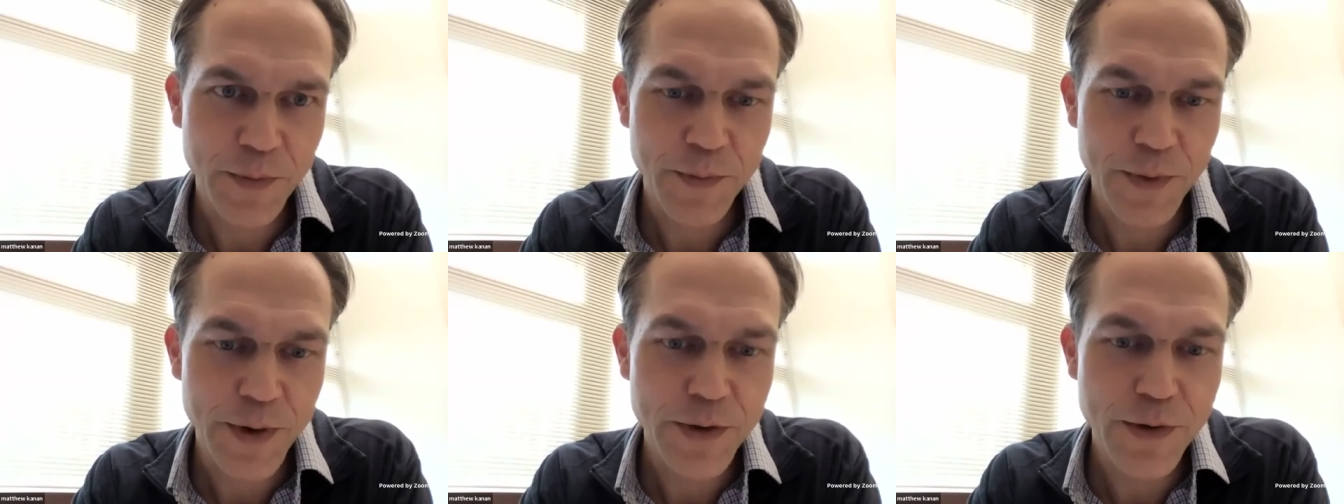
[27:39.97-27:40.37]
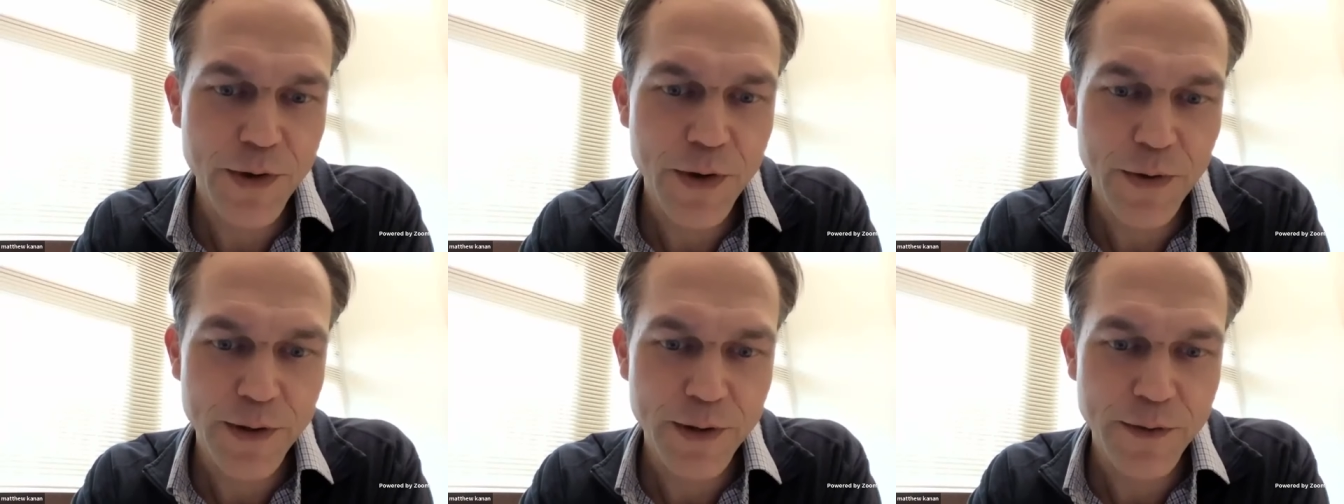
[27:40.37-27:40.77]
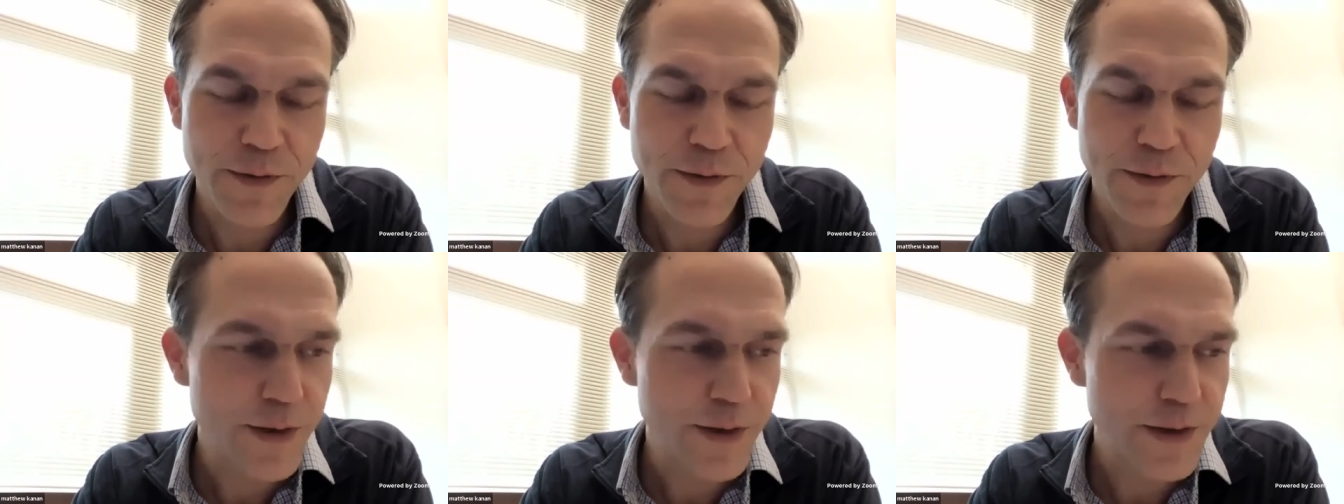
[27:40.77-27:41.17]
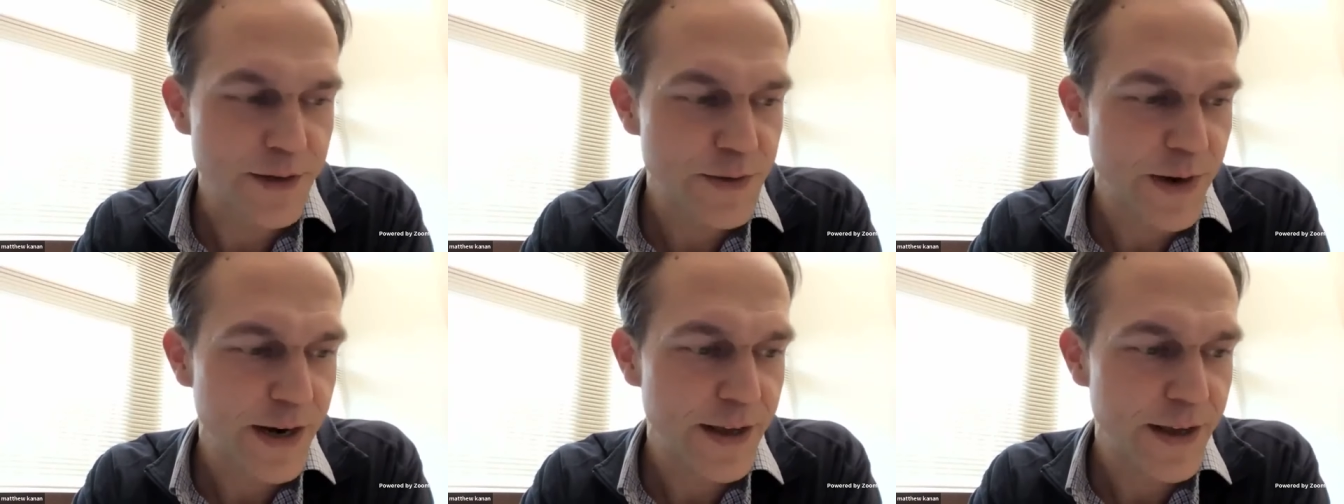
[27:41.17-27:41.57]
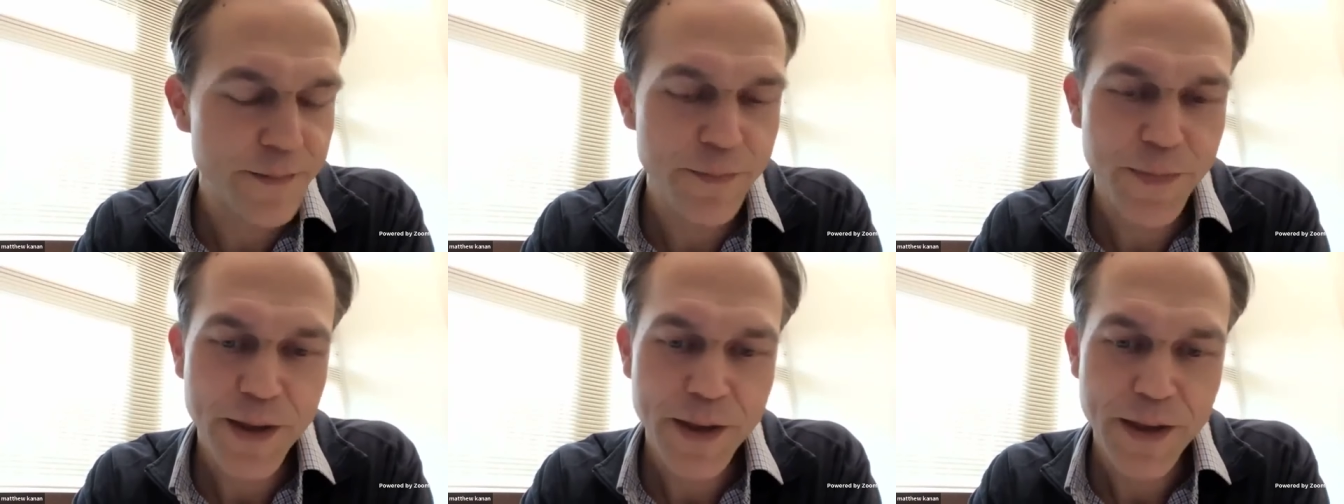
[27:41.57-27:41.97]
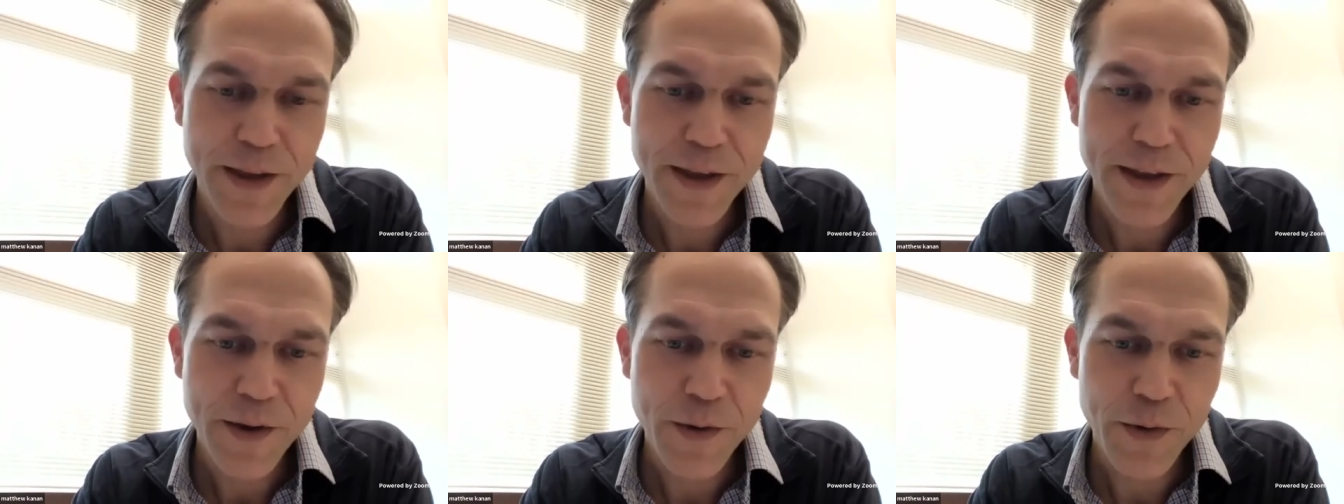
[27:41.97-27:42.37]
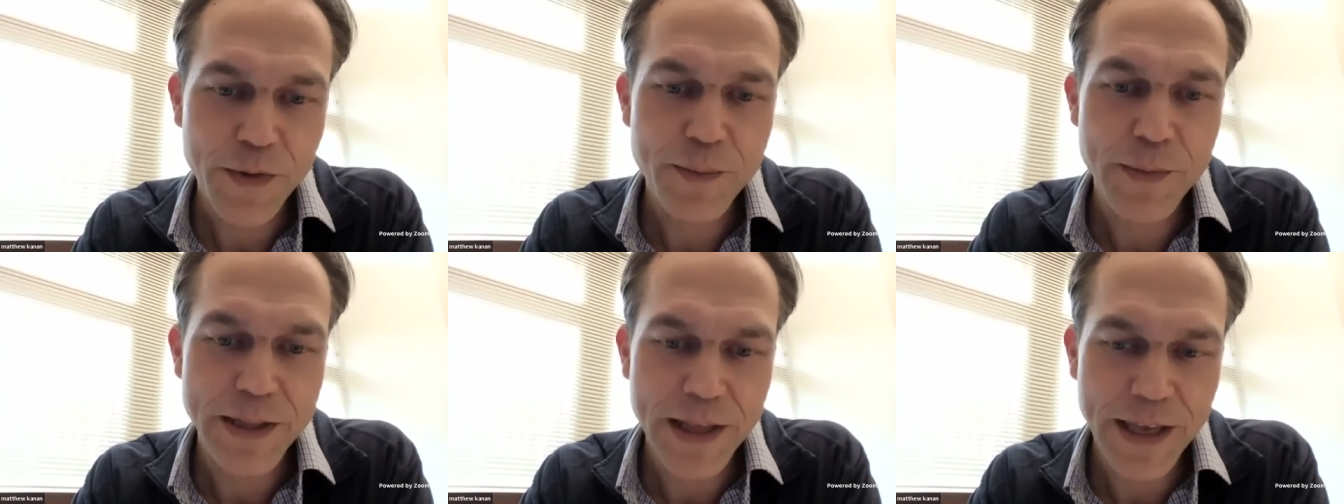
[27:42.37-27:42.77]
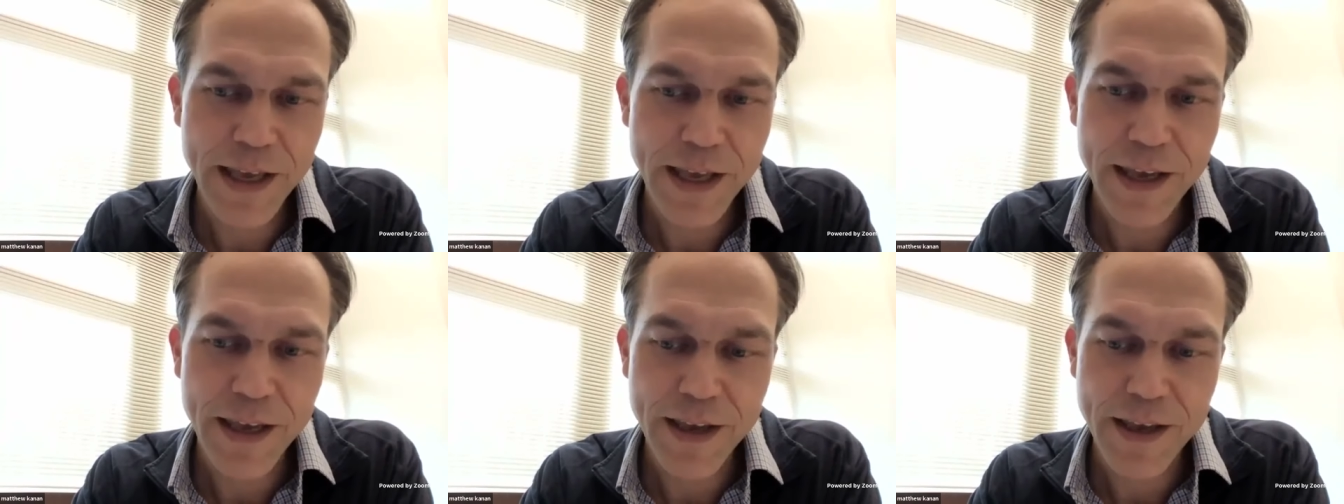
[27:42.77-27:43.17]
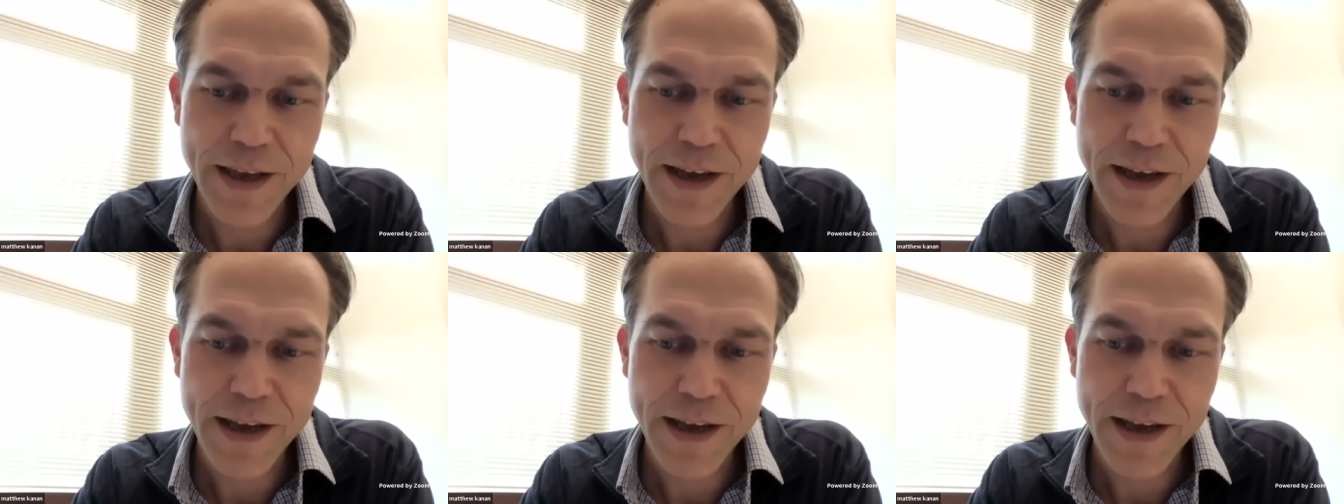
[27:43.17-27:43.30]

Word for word: What are you going for to try to ultimately